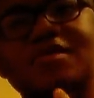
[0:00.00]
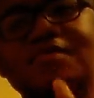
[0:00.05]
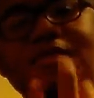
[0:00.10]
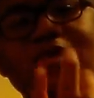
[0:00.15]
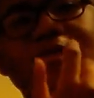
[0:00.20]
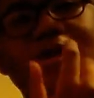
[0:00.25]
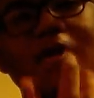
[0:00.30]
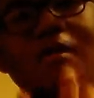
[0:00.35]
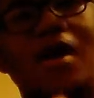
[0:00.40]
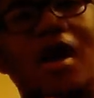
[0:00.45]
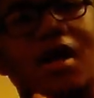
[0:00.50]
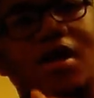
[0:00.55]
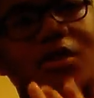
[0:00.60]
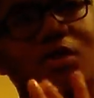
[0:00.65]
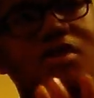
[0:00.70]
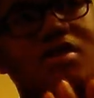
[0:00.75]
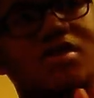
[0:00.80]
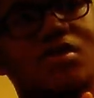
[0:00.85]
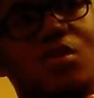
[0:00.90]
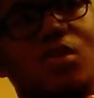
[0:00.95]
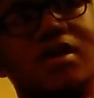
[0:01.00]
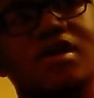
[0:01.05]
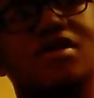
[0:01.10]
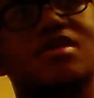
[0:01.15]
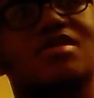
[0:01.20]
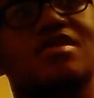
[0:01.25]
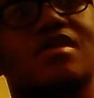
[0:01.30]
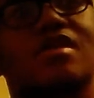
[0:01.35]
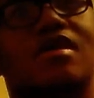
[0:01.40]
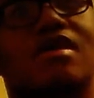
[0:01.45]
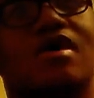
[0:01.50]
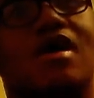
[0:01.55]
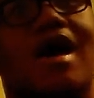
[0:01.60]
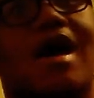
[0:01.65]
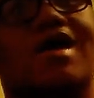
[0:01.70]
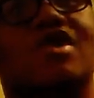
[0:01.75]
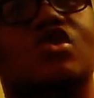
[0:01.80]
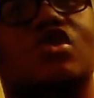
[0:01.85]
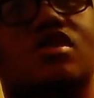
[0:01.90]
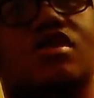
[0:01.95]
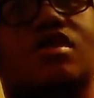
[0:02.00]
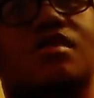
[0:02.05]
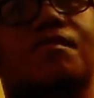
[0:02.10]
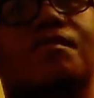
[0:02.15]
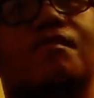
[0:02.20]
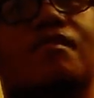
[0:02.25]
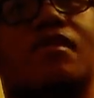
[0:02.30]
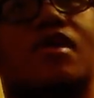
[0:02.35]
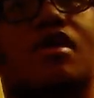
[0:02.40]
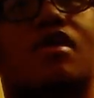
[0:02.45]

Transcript: It's been on my mind in recent weeks, actually.